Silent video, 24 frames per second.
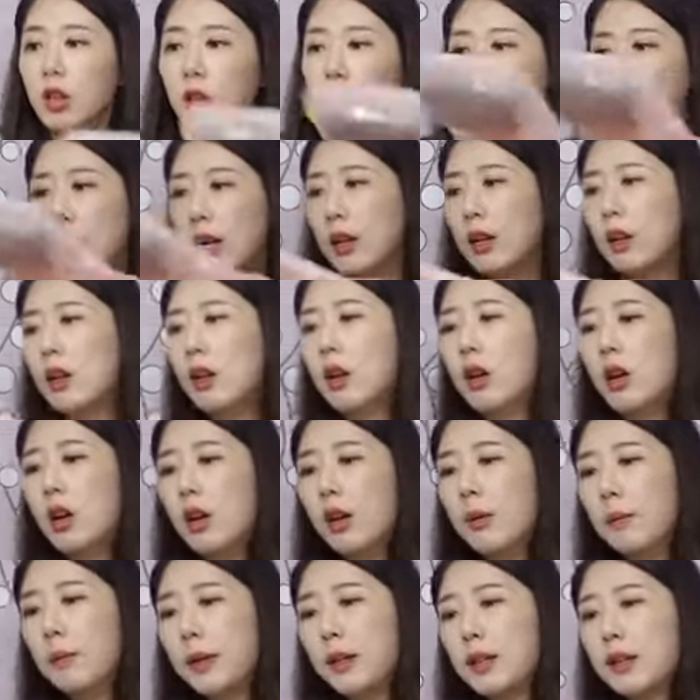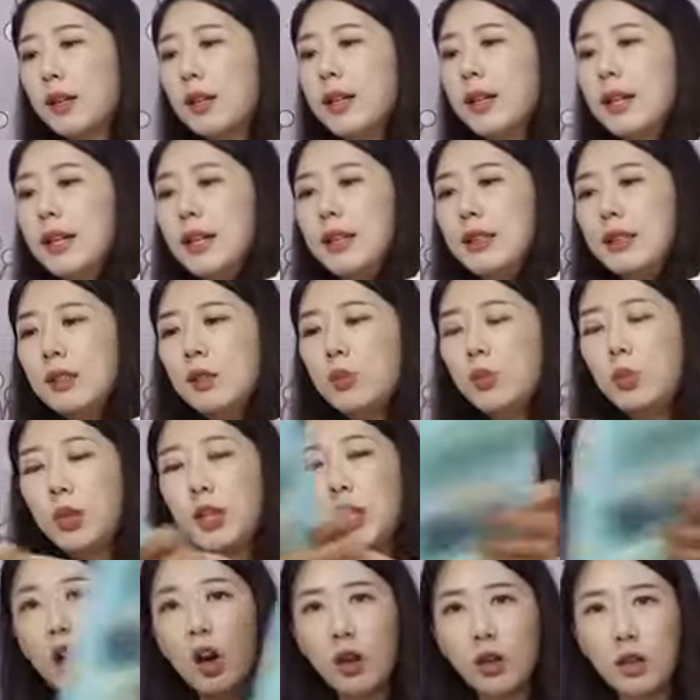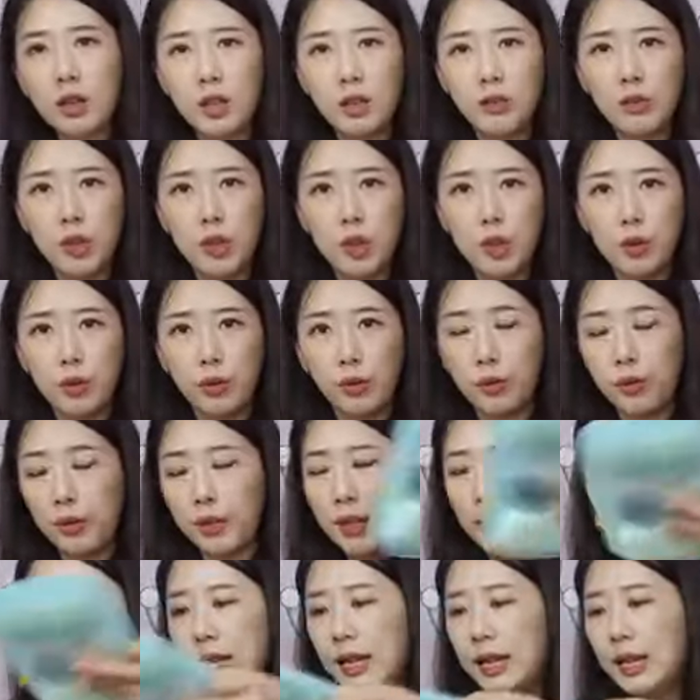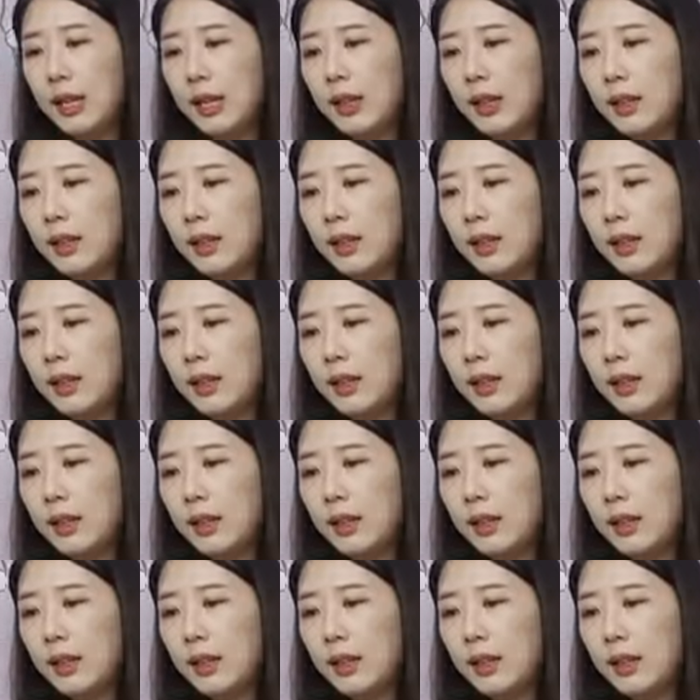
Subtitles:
Yeah? Because we are giving you 3